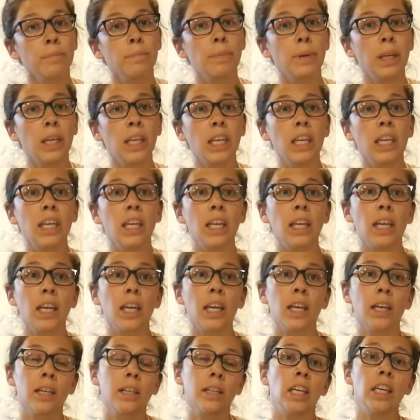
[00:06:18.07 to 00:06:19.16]

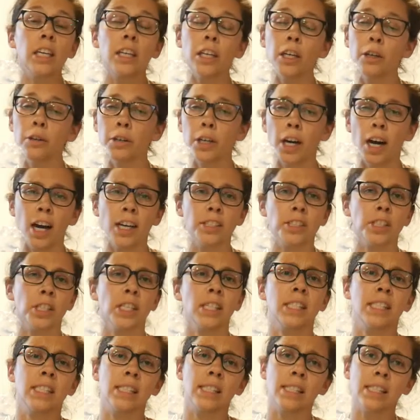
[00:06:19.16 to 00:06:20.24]
be
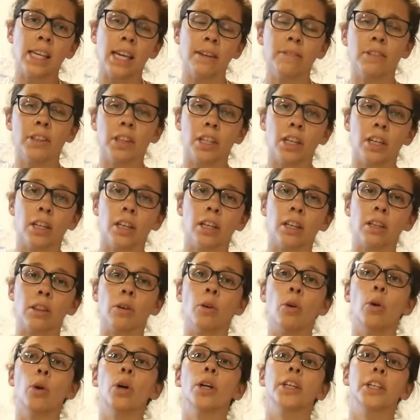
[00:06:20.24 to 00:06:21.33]
eco-conscious and saving the earth,
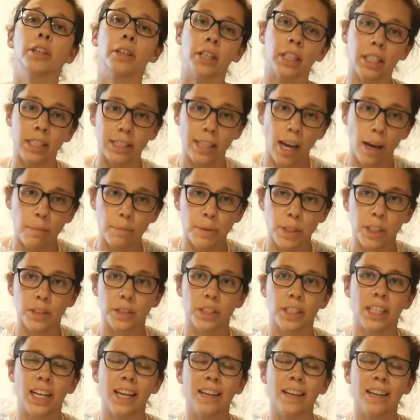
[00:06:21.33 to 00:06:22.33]
or you can adopt children.